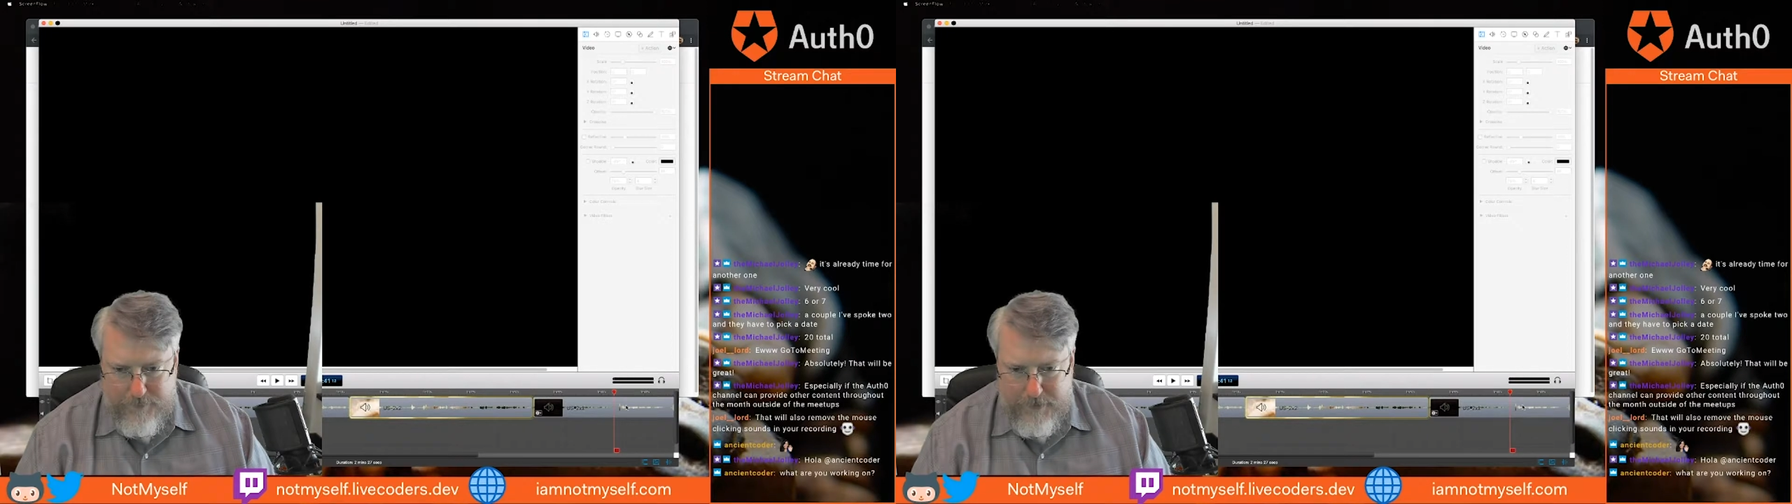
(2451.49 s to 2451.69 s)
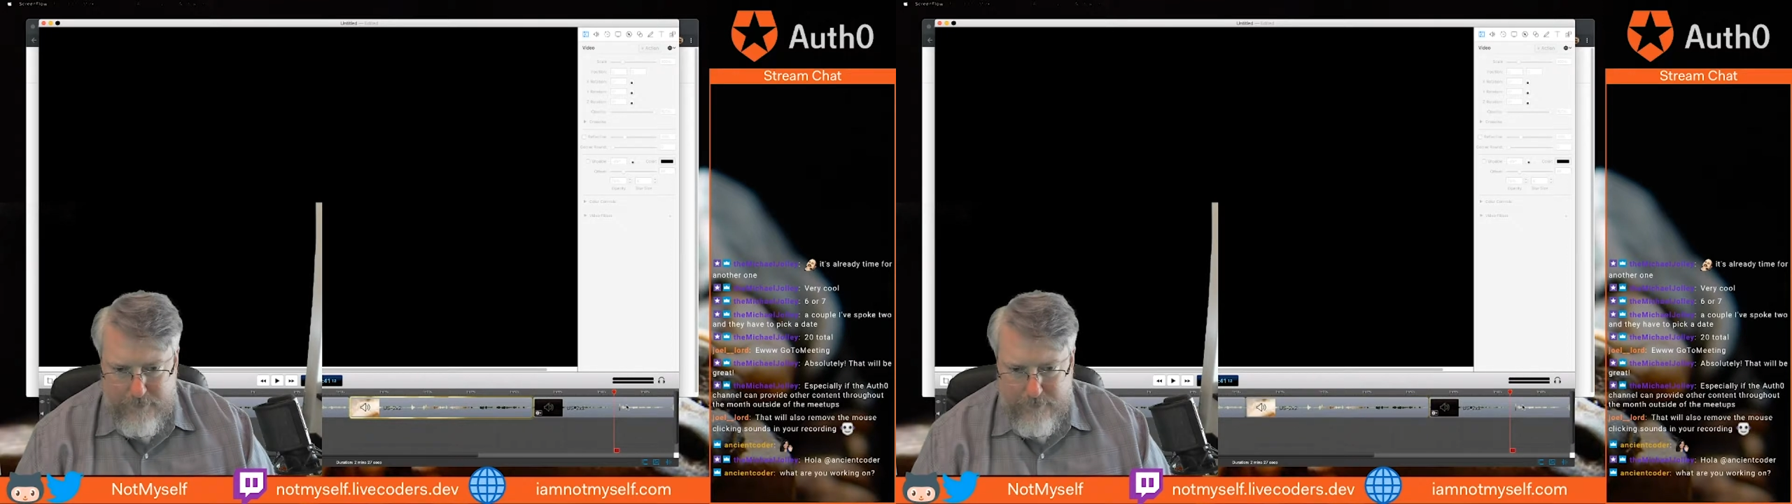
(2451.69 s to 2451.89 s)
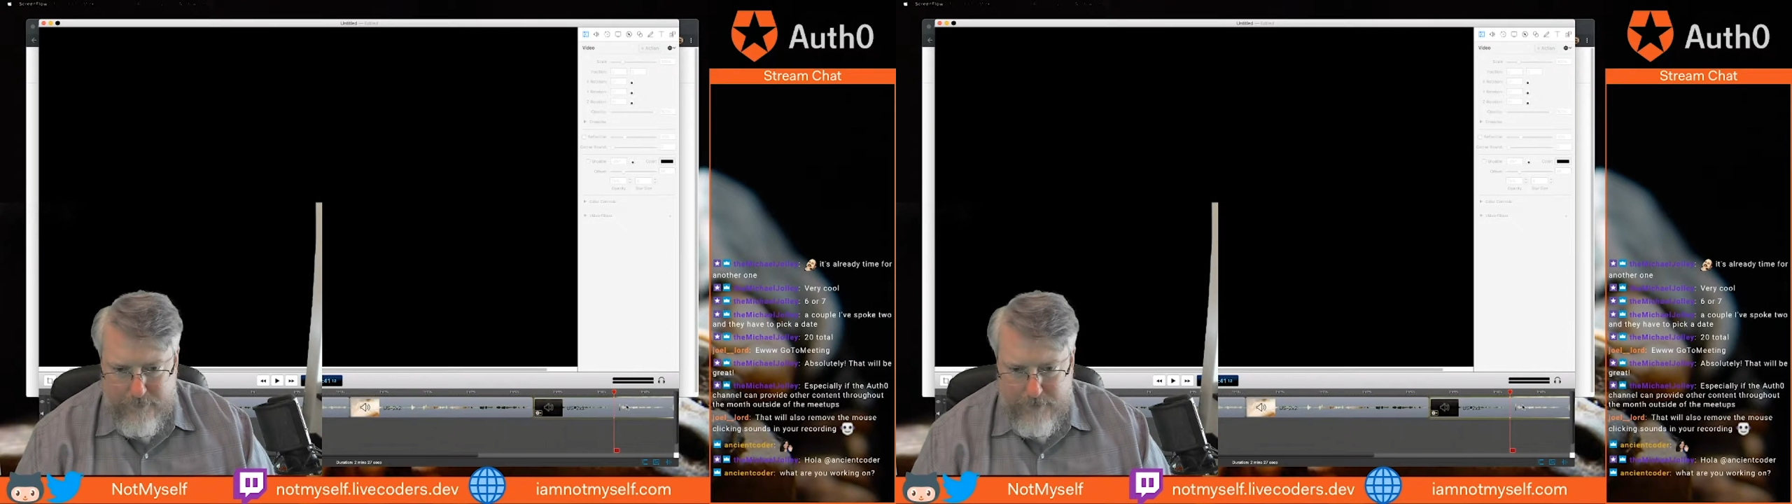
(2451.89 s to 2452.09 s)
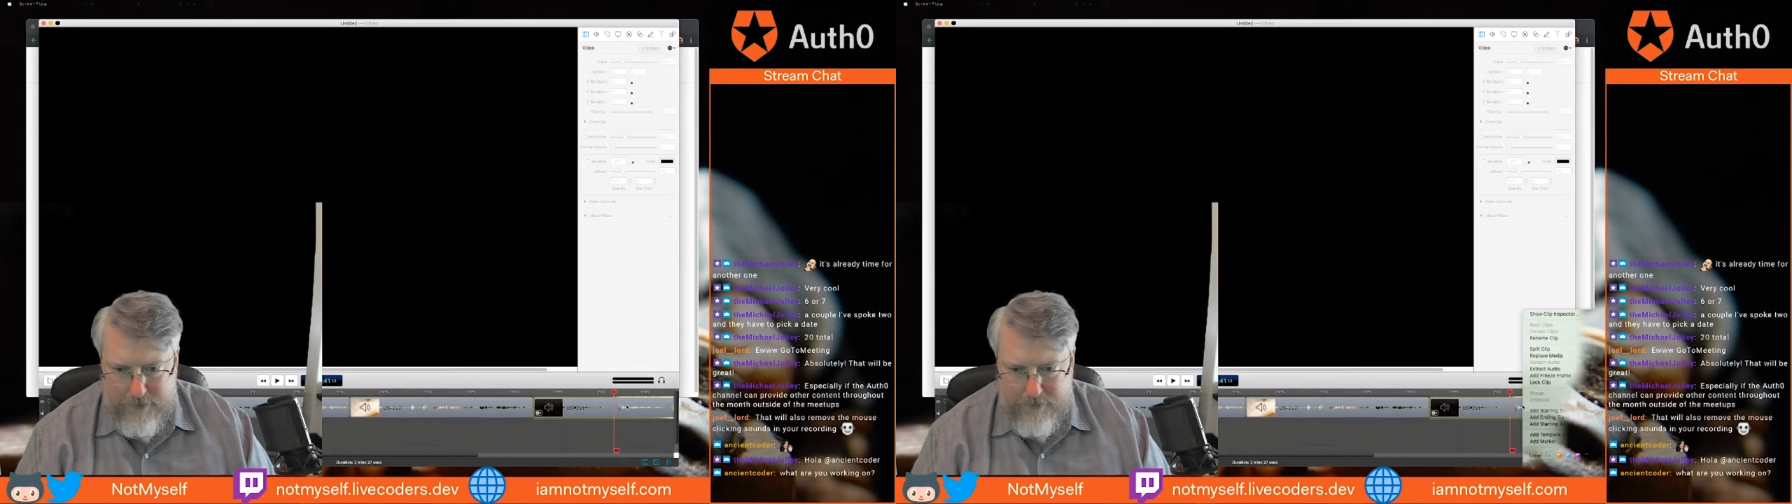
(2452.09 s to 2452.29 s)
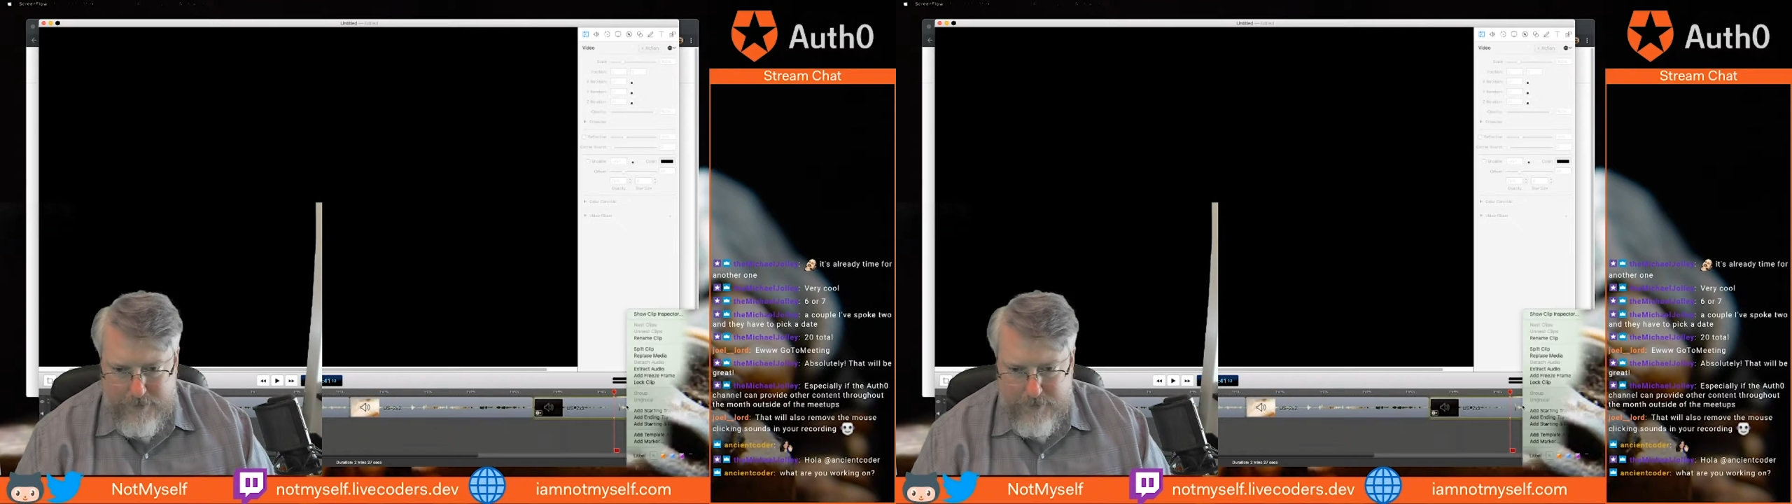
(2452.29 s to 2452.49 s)
about
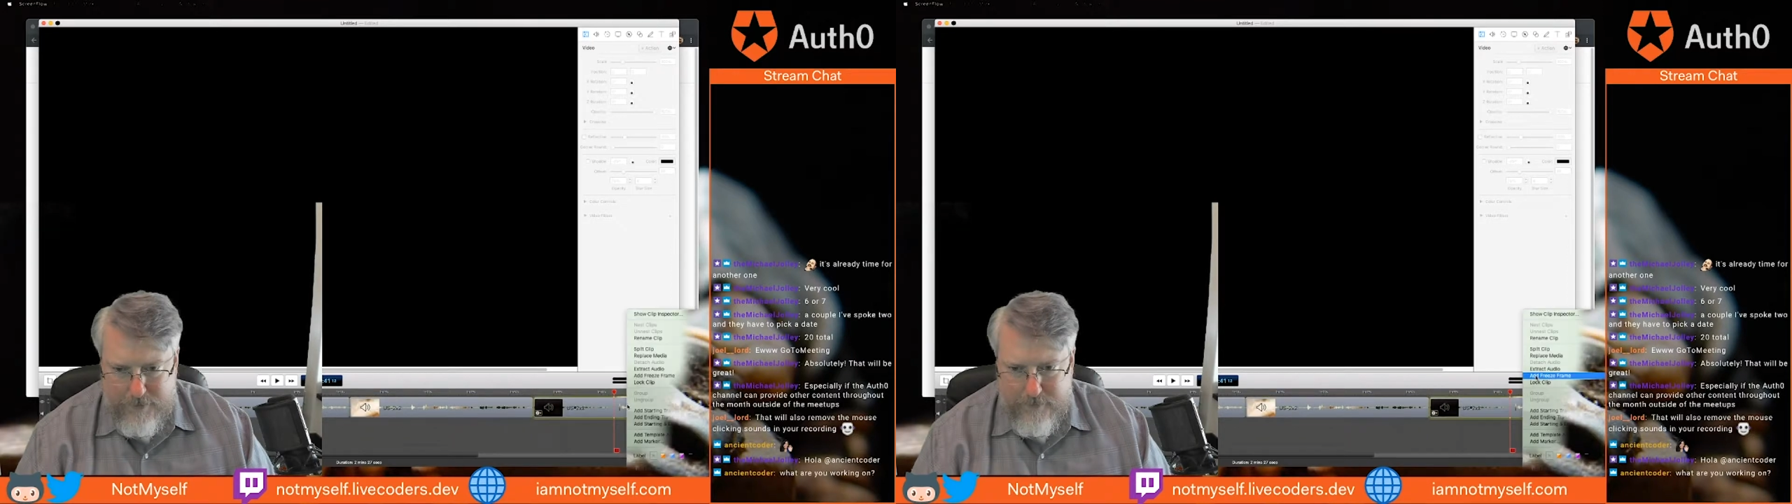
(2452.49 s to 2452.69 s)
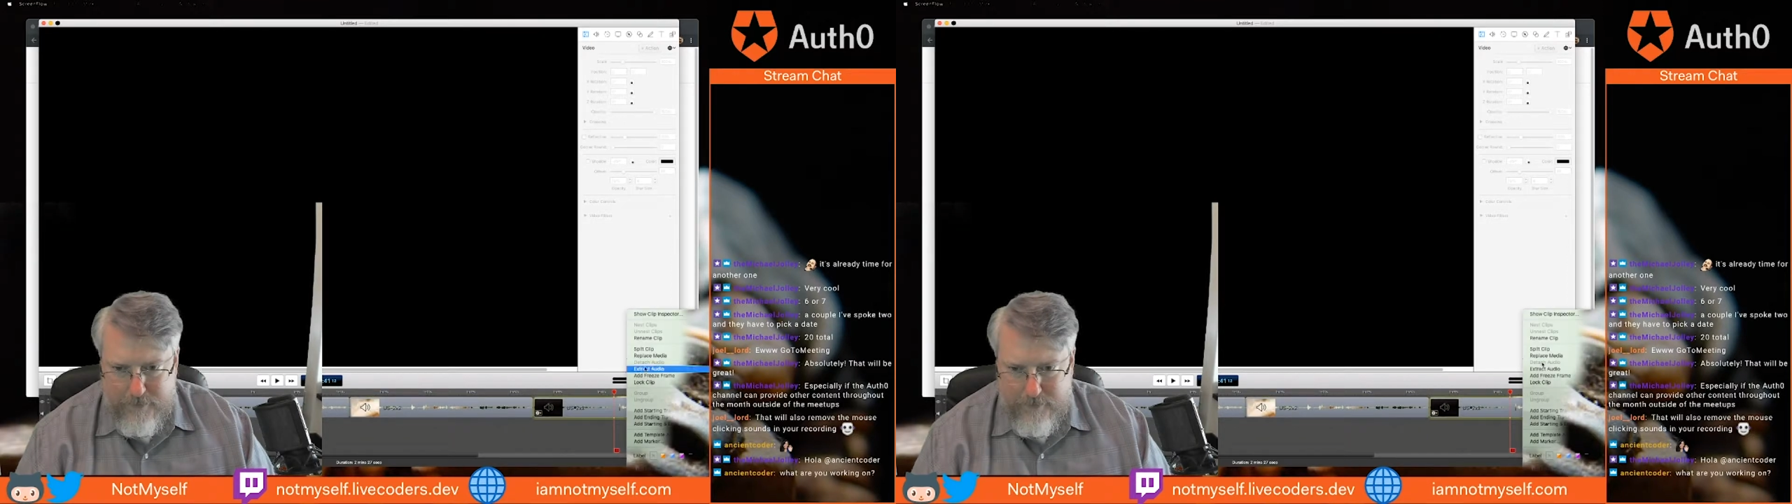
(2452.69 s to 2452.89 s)
right there.